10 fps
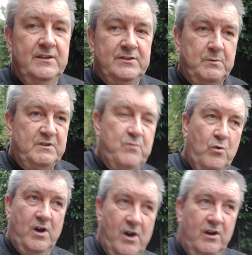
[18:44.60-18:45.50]
that we'd
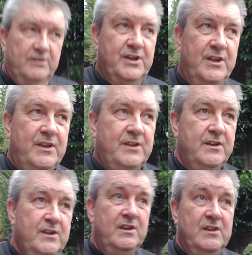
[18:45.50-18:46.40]
fought hard
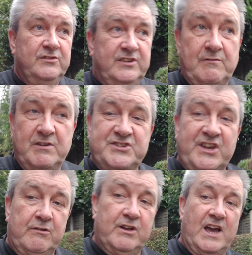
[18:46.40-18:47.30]
to get rid of
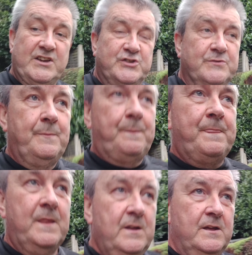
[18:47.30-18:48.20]
segregation
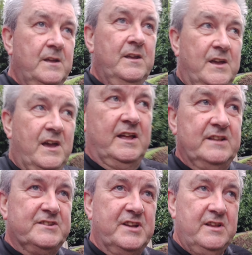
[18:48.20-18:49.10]
and,